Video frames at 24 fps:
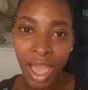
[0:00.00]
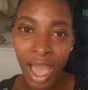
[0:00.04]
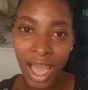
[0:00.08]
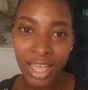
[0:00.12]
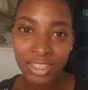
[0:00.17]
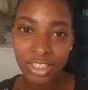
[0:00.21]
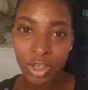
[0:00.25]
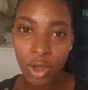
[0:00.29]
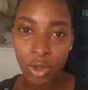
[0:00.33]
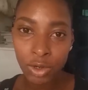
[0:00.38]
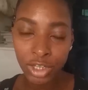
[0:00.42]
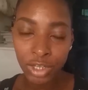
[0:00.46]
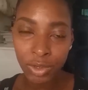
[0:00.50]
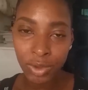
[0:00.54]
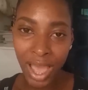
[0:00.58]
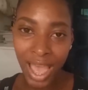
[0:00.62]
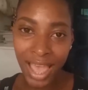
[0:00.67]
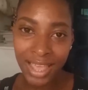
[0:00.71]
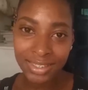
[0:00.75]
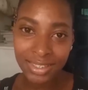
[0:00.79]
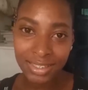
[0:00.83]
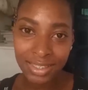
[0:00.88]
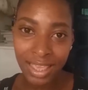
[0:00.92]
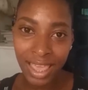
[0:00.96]
I told you
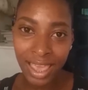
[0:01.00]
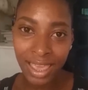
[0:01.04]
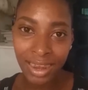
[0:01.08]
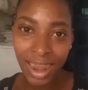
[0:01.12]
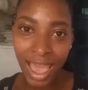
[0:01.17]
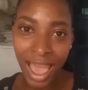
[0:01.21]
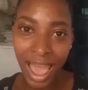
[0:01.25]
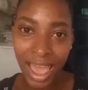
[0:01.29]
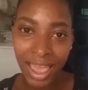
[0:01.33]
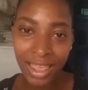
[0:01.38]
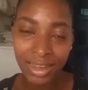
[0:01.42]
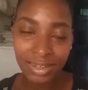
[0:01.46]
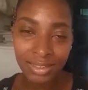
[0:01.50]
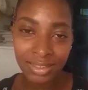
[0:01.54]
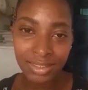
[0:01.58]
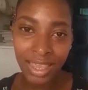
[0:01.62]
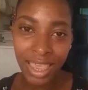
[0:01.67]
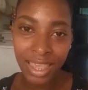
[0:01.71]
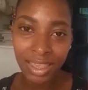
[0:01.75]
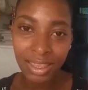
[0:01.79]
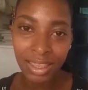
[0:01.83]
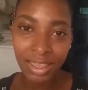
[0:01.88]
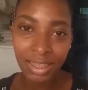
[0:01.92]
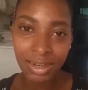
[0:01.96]
guys that I'd
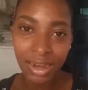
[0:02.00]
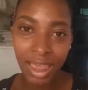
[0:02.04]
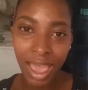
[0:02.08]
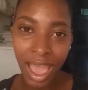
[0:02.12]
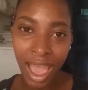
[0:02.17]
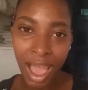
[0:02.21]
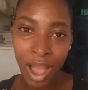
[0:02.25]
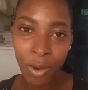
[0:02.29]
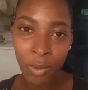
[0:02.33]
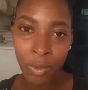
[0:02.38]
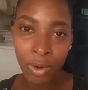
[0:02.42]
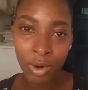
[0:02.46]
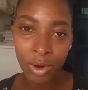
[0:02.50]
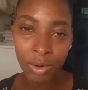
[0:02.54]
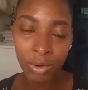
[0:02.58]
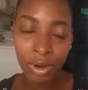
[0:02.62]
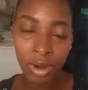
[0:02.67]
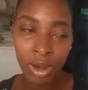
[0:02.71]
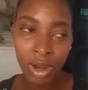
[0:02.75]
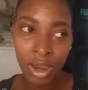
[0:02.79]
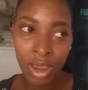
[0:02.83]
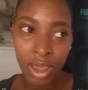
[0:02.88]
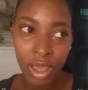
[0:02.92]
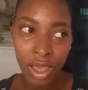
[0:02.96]
taken
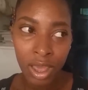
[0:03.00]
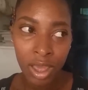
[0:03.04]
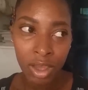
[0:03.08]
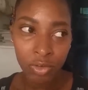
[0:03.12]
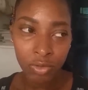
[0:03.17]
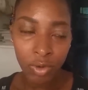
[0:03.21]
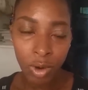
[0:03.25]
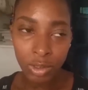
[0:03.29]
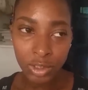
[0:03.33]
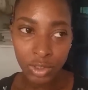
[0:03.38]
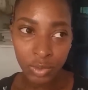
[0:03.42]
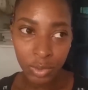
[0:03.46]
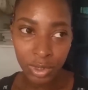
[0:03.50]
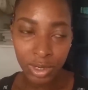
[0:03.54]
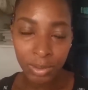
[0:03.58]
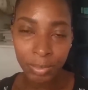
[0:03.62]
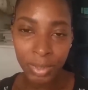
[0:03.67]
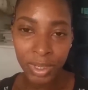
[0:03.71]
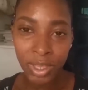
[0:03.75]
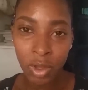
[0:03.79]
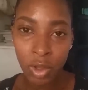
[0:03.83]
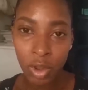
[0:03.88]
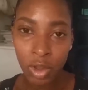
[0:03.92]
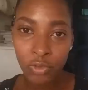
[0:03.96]
our grocery
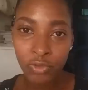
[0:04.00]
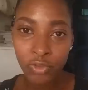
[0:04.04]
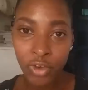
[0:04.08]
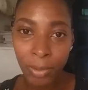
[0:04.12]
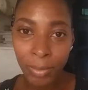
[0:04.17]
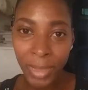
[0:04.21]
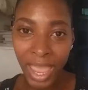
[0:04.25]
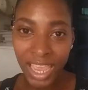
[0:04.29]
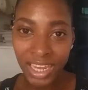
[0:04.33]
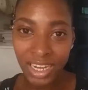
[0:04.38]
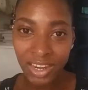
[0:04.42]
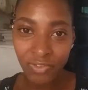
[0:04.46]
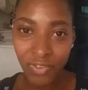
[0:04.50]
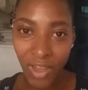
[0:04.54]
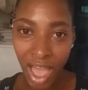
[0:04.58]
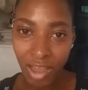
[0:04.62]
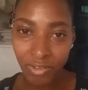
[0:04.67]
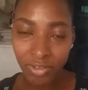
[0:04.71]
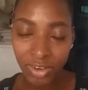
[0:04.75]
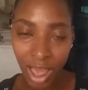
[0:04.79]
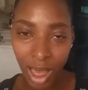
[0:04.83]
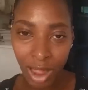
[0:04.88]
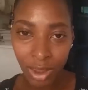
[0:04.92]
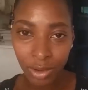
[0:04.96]
bill from
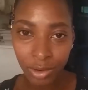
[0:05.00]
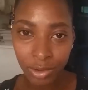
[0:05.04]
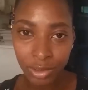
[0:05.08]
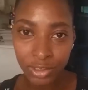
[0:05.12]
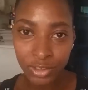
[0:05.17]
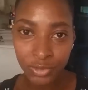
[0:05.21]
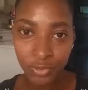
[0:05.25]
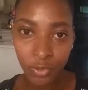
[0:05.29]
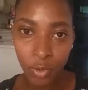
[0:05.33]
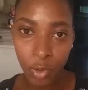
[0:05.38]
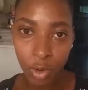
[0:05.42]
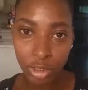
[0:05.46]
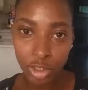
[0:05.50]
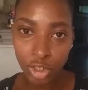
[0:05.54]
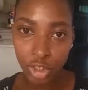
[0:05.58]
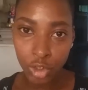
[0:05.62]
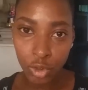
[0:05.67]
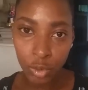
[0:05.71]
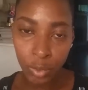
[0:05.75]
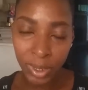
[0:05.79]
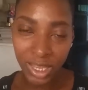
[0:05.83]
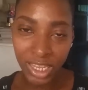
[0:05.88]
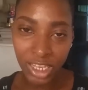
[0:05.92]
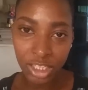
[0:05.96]
eighty-five dollars for
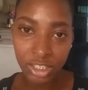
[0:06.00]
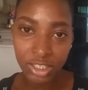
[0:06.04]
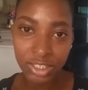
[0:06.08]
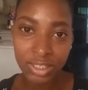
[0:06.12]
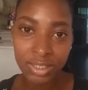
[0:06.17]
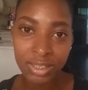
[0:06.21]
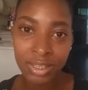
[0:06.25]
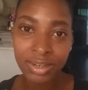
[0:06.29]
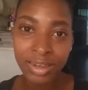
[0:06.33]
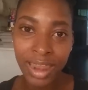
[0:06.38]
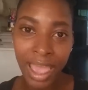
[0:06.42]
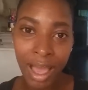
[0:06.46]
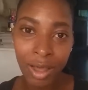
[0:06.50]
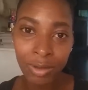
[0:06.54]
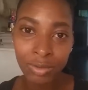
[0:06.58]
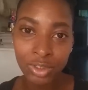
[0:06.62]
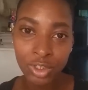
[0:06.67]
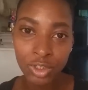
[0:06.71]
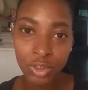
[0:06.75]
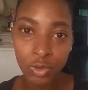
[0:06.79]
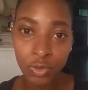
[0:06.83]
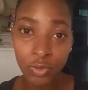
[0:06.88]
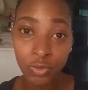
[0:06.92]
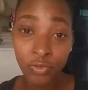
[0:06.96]
two weeks
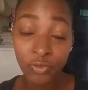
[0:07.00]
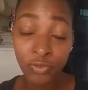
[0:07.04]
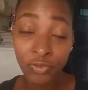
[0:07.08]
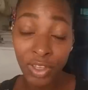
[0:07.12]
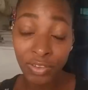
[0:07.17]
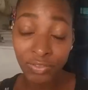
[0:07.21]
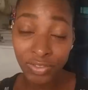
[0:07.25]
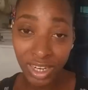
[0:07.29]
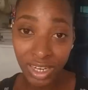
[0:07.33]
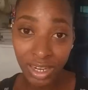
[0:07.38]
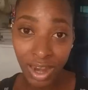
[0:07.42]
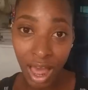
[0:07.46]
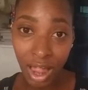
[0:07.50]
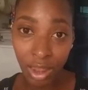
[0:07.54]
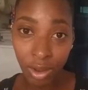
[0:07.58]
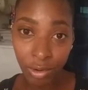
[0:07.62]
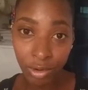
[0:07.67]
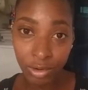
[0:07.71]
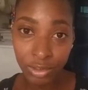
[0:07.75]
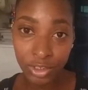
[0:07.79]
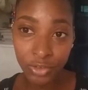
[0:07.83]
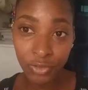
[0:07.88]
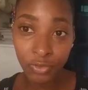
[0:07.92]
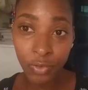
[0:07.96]
down to fifty
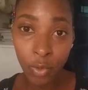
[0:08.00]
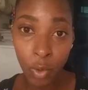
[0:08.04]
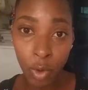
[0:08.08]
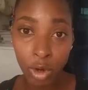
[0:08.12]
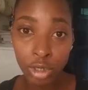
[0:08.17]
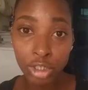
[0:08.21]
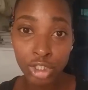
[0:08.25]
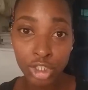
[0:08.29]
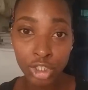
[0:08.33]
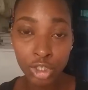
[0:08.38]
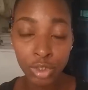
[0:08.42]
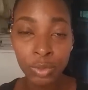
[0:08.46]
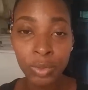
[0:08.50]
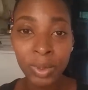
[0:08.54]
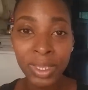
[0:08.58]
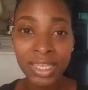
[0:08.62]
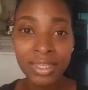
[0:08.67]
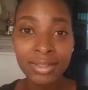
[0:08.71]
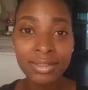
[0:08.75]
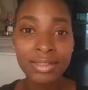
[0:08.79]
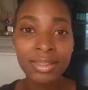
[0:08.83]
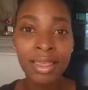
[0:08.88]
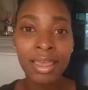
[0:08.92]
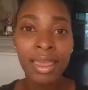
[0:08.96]
dollars for two
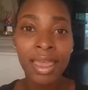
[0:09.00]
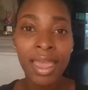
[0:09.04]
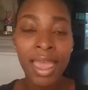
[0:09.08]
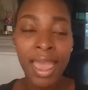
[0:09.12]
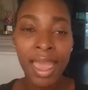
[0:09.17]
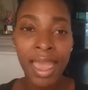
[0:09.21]
weeks.